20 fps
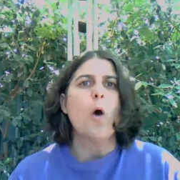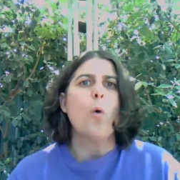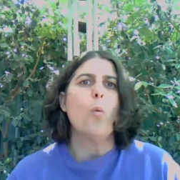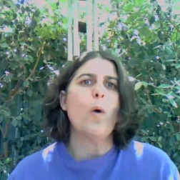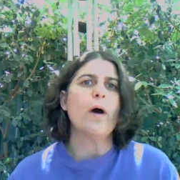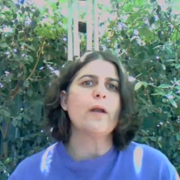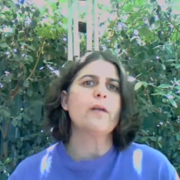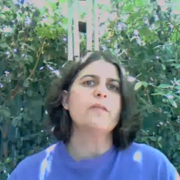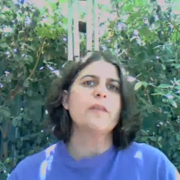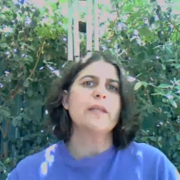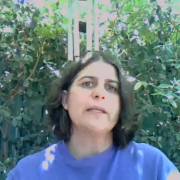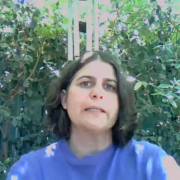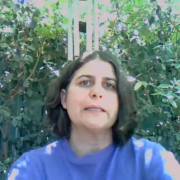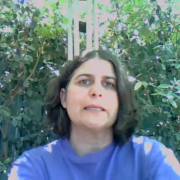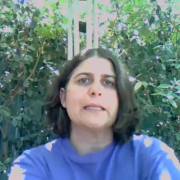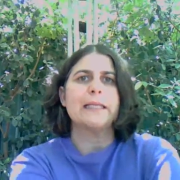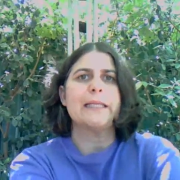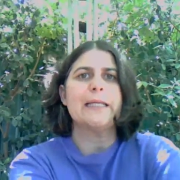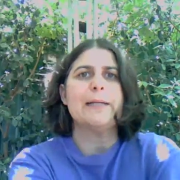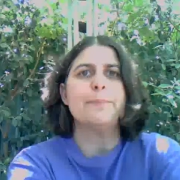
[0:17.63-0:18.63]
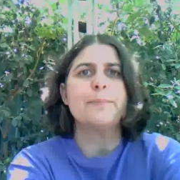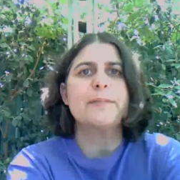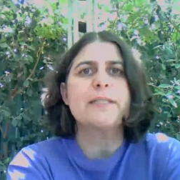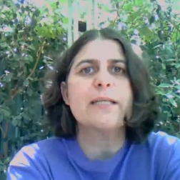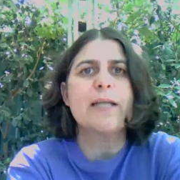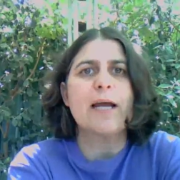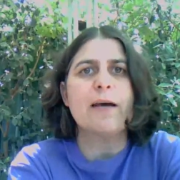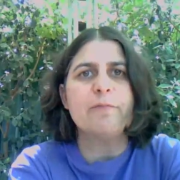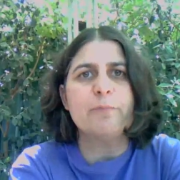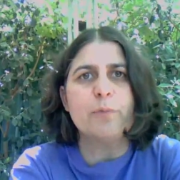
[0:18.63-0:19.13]
One of the little clips
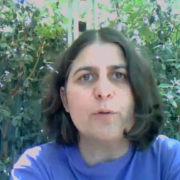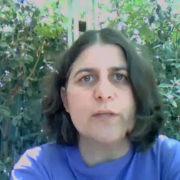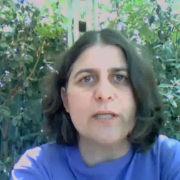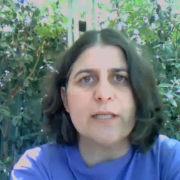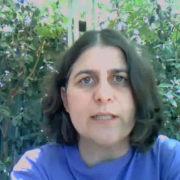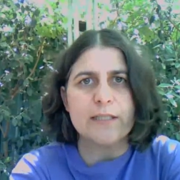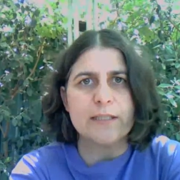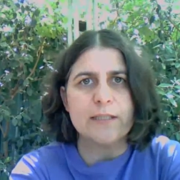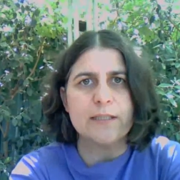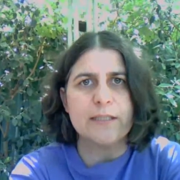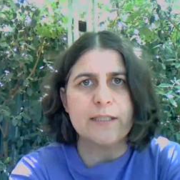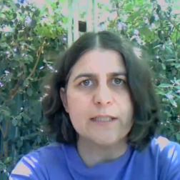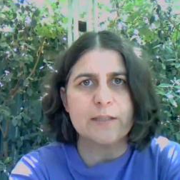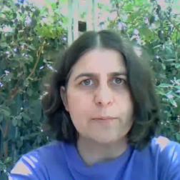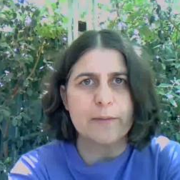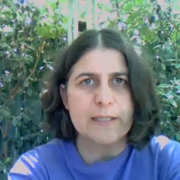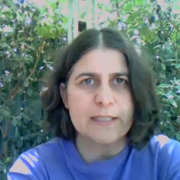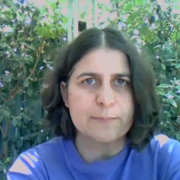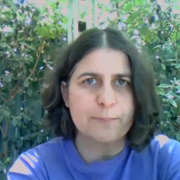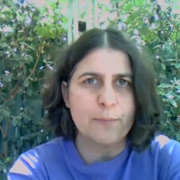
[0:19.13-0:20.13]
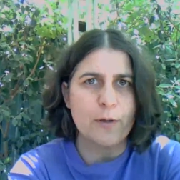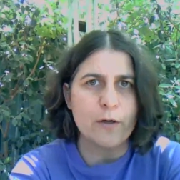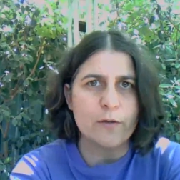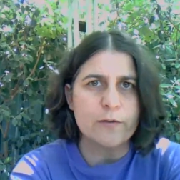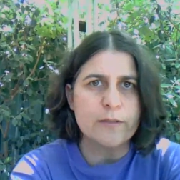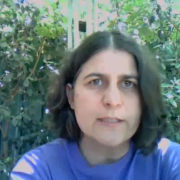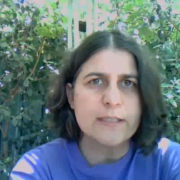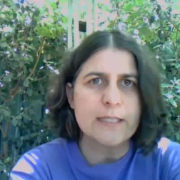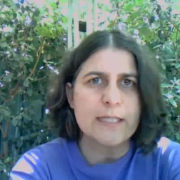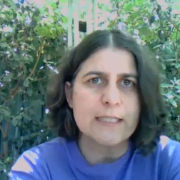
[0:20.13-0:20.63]
that I've put in this week's
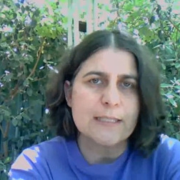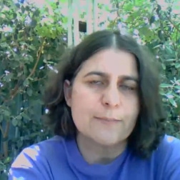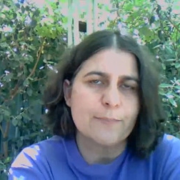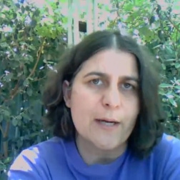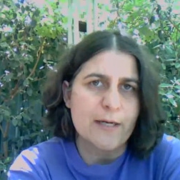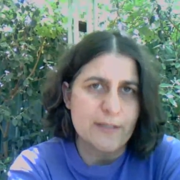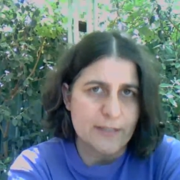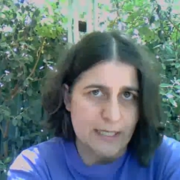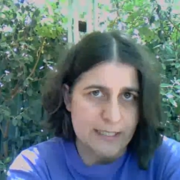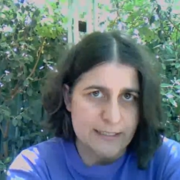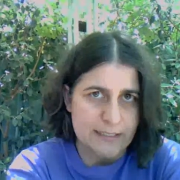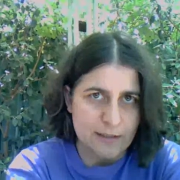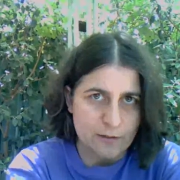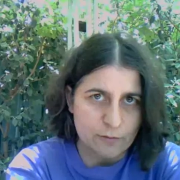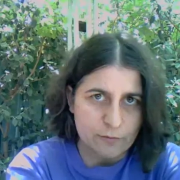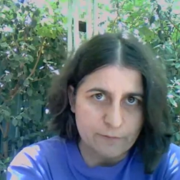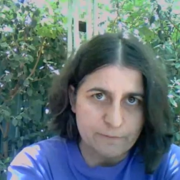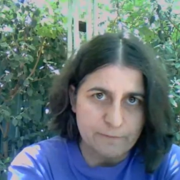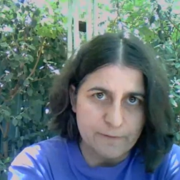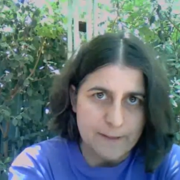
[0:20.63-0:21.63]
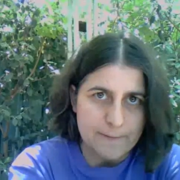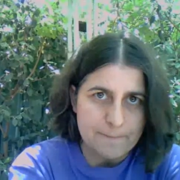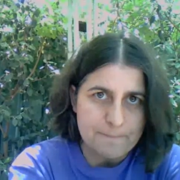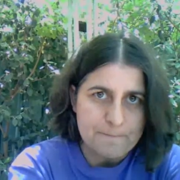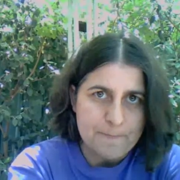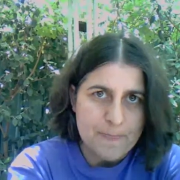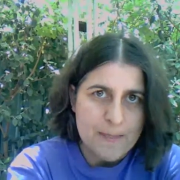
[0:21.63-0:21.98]
post is by Jason Griffey